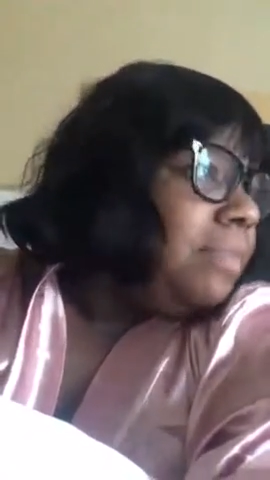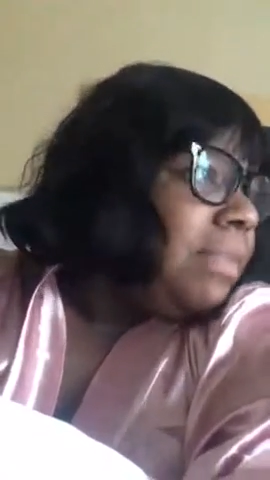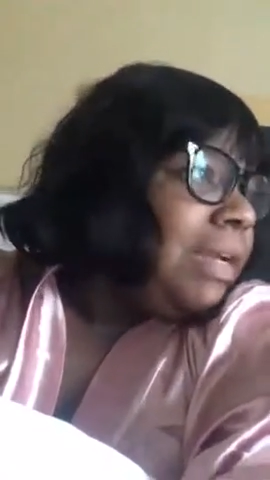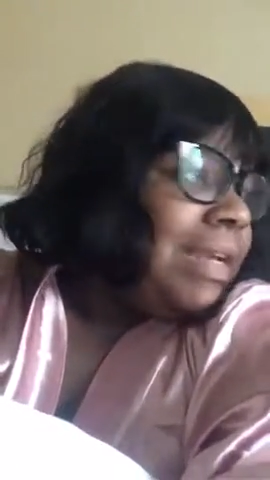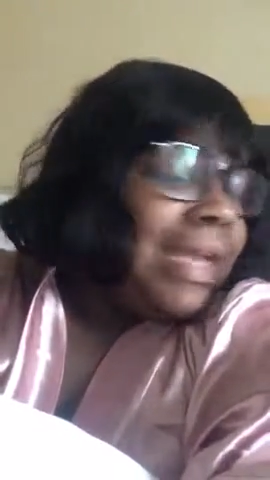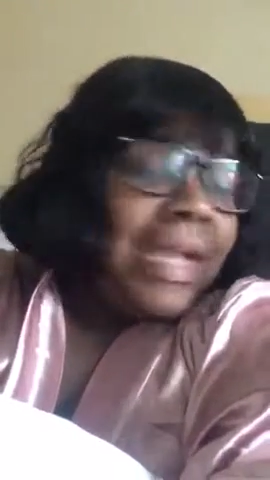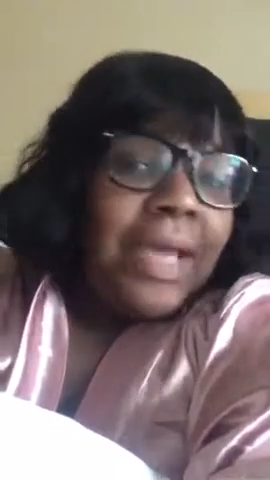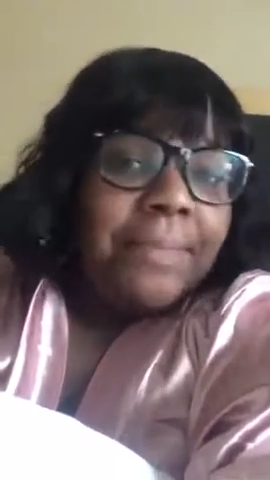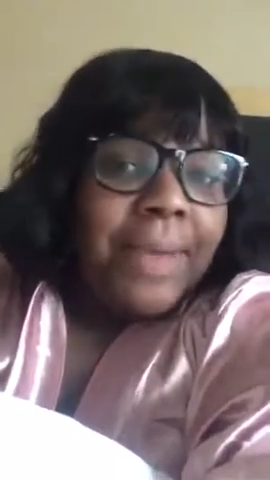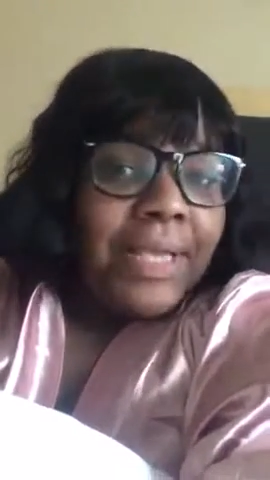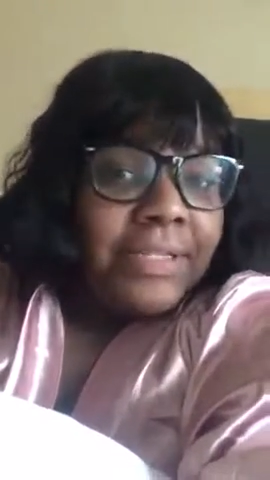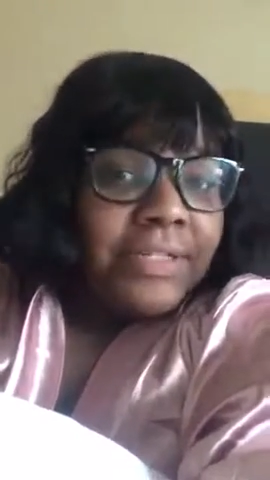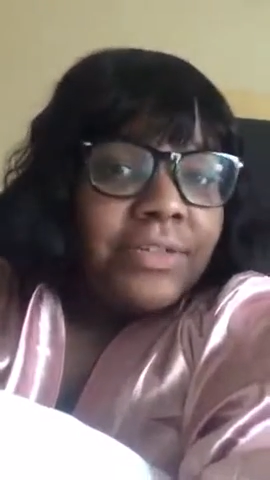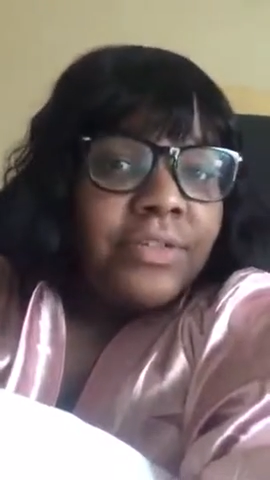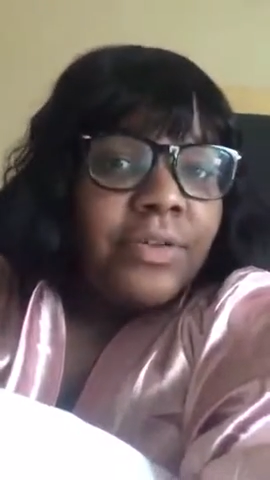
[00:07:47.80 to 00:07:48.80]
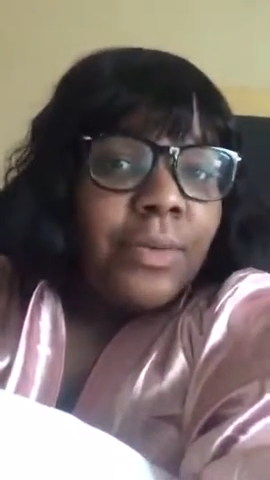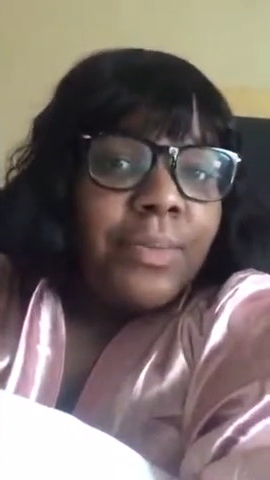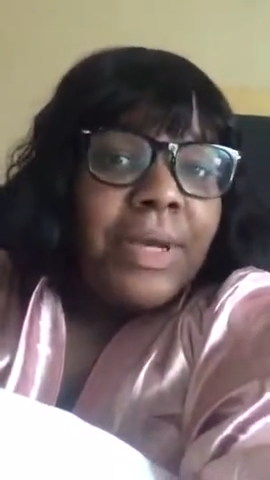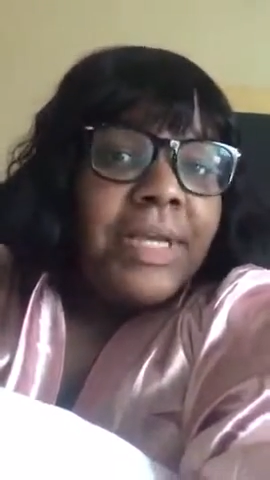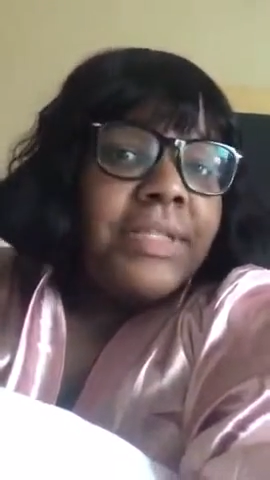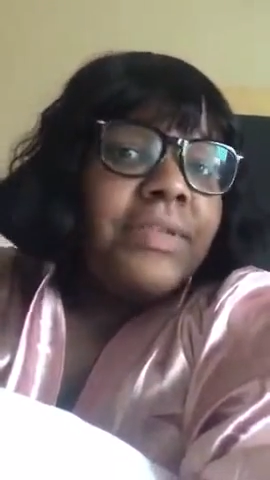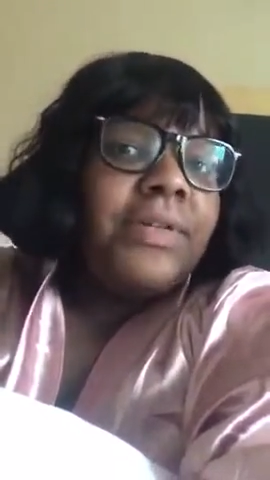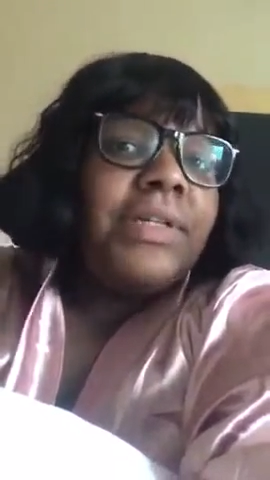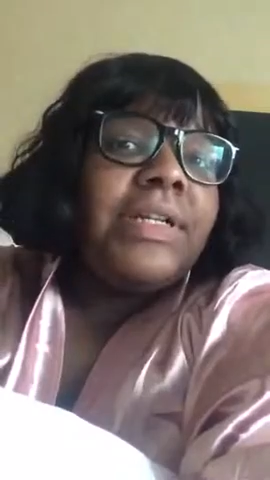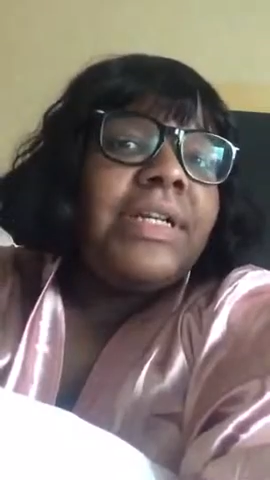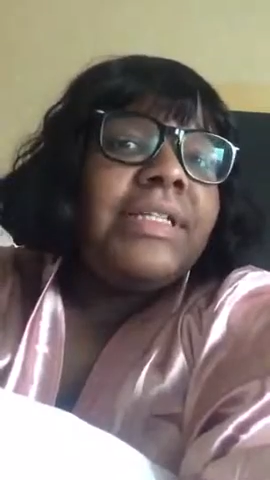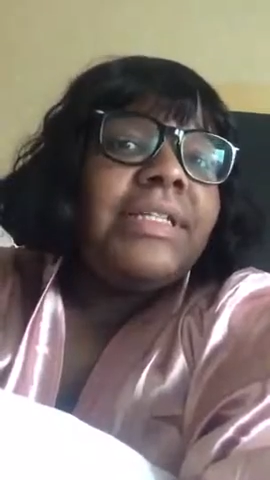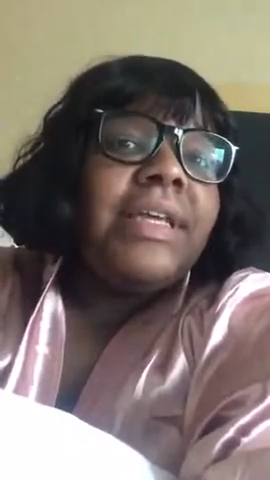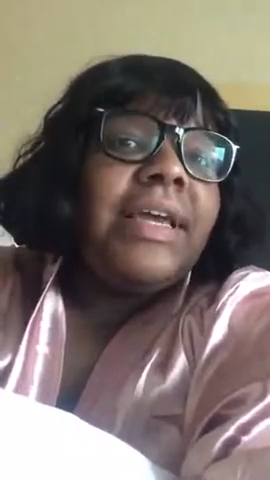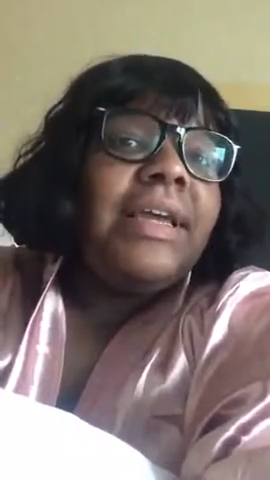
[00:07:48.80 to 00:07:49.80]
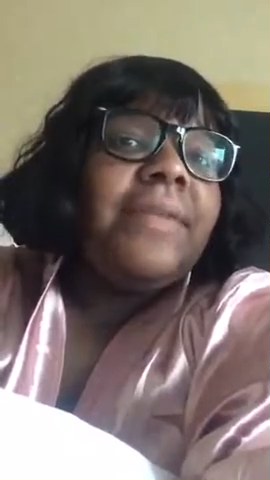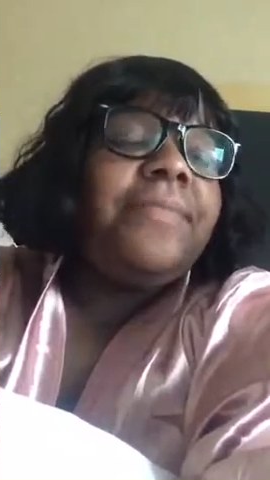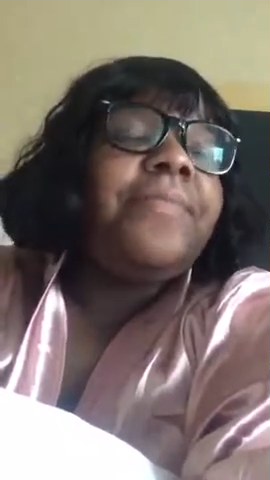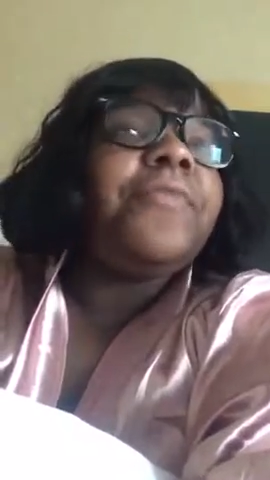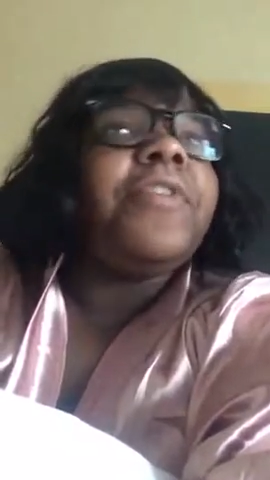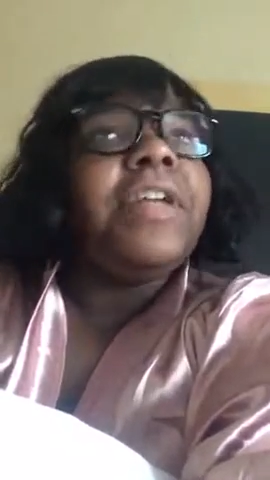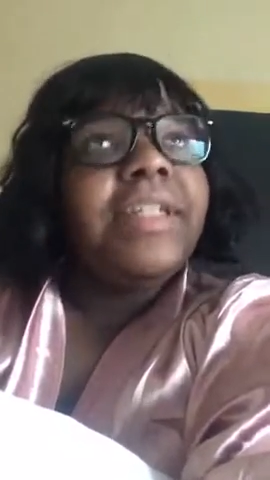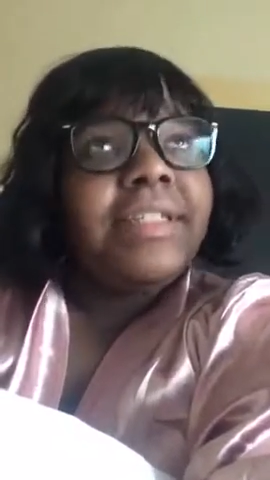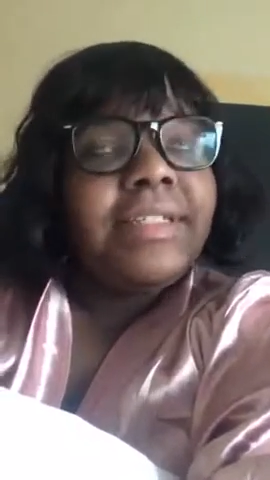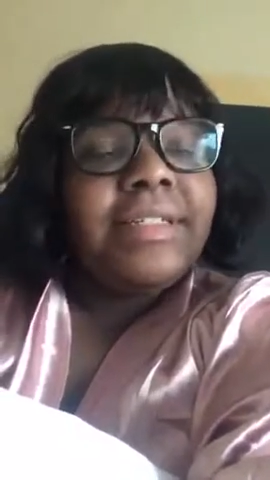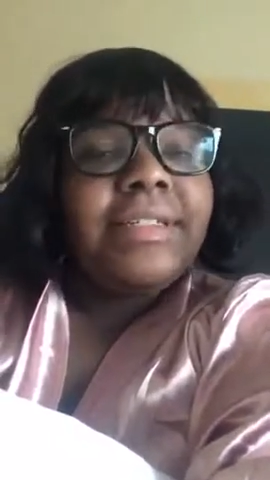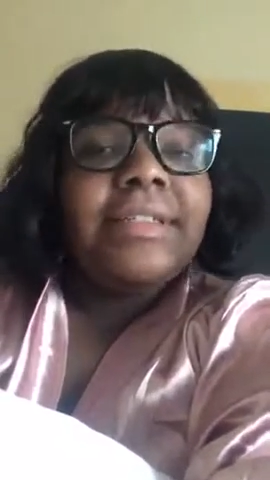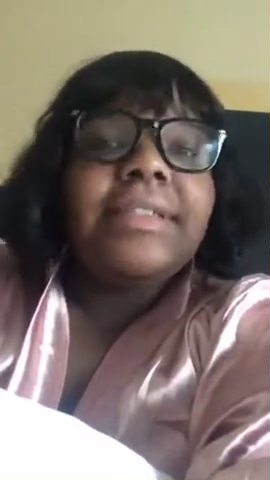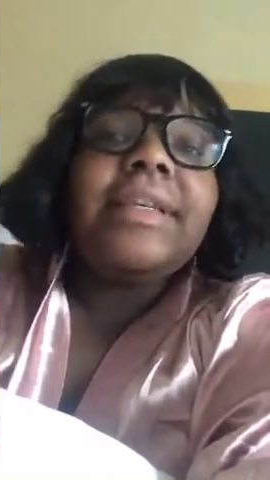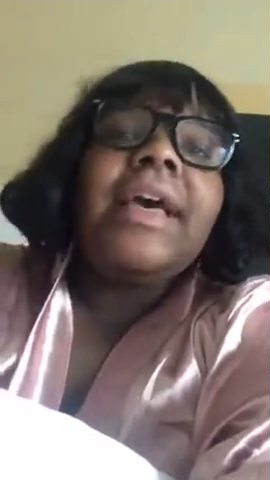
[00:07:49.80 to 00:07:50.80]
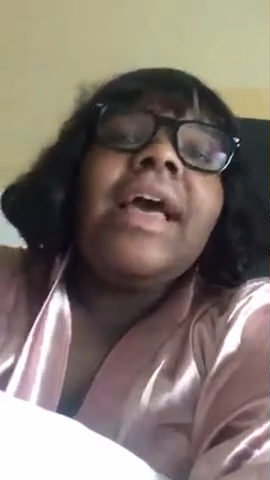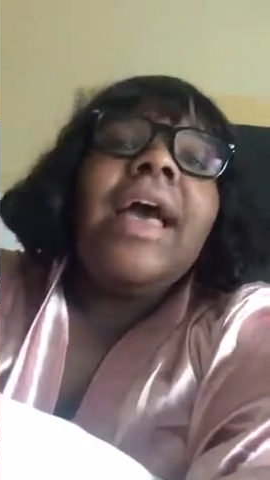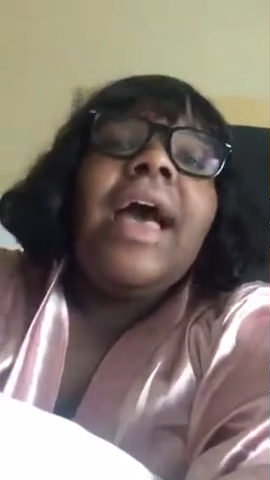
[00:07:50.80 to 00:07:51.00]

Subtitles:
and I got passengers on a bus, or let's say, for instance,